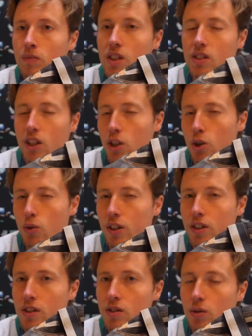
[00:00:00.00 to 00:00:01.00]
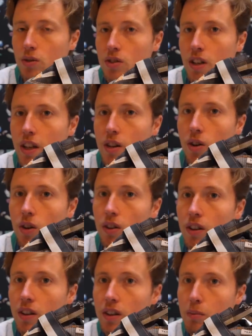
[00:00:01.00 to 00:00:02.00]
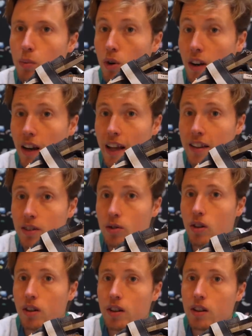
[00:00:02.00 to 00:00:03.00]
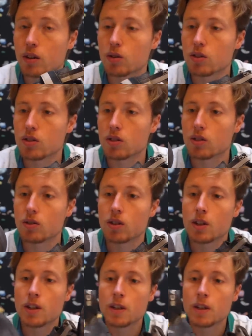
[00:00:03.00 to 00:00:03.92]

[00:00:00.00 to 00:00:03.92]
security, so to say, on the more lateral heel hooks, you know.